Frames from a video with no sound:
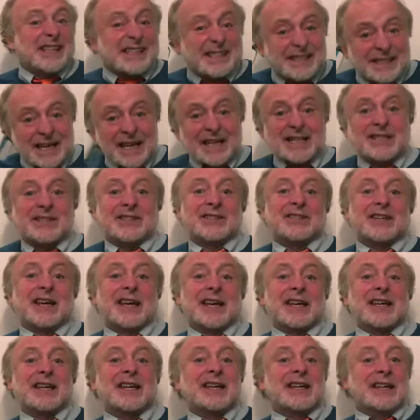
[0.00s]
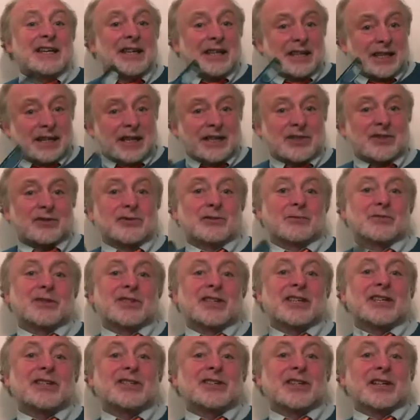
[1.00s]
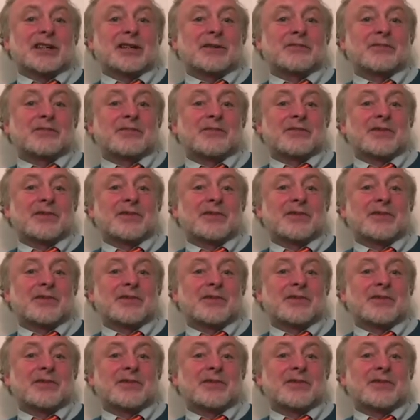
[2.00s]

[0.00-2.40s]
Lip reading: day-to-day classroom teaching.